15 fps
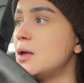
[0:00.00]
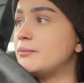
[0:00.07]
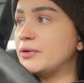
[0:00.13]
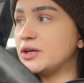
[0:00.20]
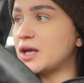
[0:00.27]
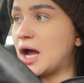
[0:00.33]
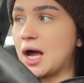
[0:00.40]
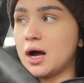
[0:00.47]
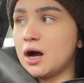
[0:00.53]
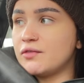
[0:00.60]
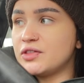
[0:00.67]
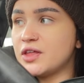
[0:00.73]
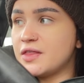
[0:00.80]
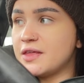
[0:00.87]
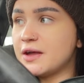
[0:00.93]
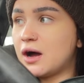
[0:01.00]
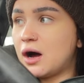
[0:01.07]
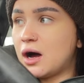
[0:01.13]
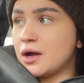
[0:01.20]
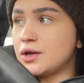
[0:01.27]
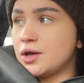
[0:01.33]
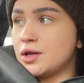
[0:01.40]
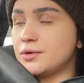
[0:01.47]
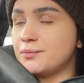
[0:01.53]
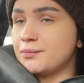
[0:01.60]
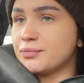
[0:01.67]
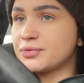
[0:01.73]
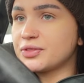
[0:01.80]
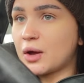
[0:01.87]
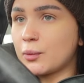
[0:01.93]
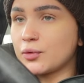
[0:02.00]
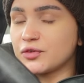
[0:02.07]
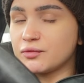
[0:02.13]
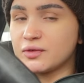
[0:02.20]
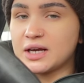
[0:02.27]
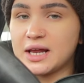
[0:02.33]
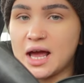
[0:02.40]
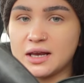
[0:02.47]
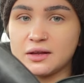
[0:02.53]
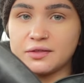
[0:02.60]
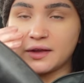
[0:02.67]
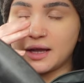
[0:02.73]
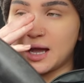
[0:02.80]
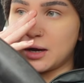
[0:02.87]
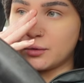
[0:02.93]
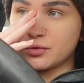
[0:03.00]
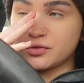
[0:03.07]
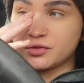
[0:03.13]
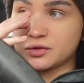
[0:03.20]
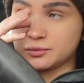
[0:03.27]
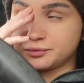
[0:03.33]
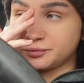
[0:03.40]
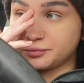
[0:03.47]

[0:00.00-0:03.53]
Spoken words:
But yeah, other than the iron, there wasn't really anything else